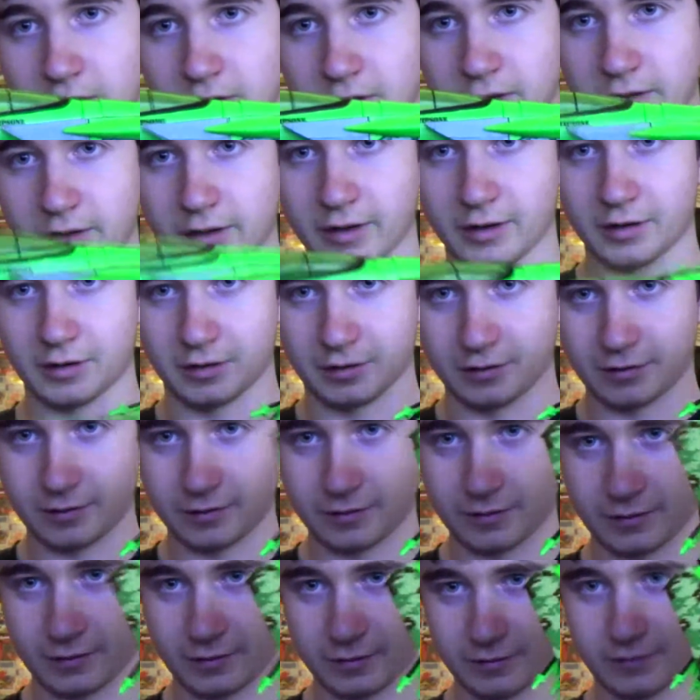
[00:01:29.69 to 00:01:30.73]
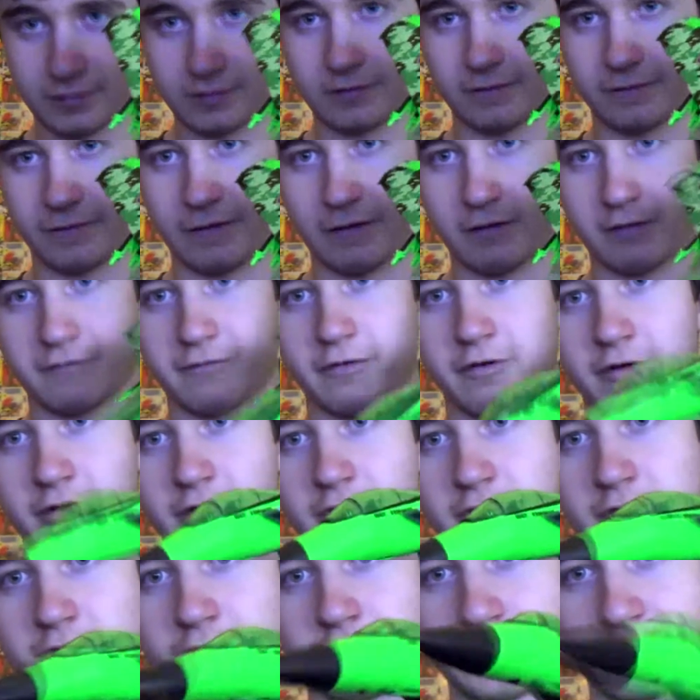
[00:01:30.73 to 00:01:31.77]
They are very, very
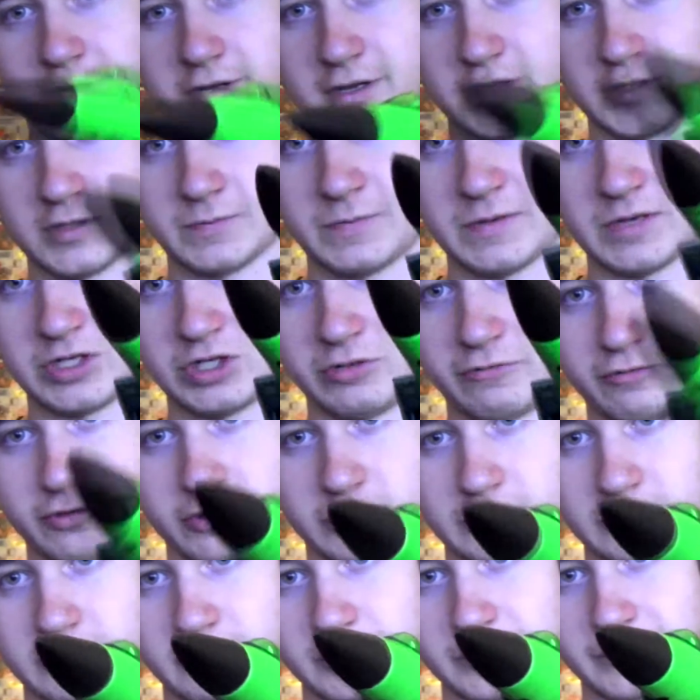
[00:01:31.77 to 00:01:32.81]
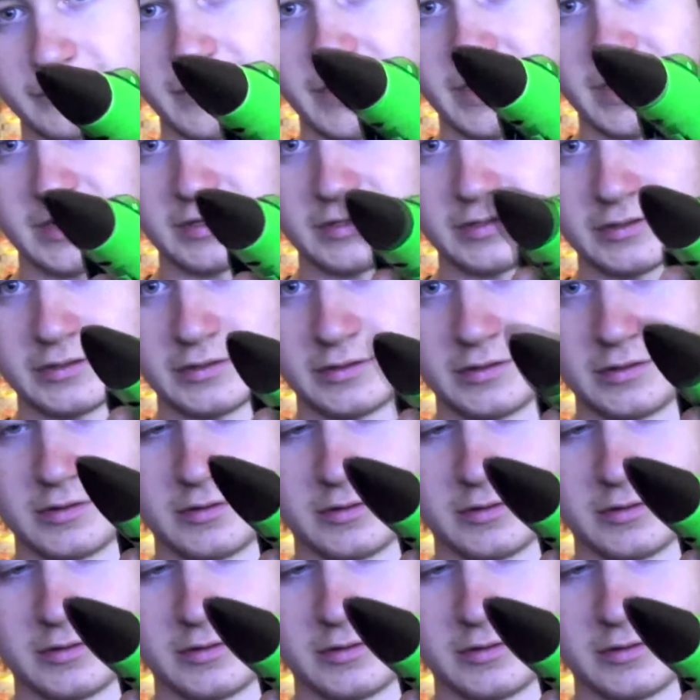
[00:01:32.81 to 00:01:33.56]
iconic, especially for Transformers fans.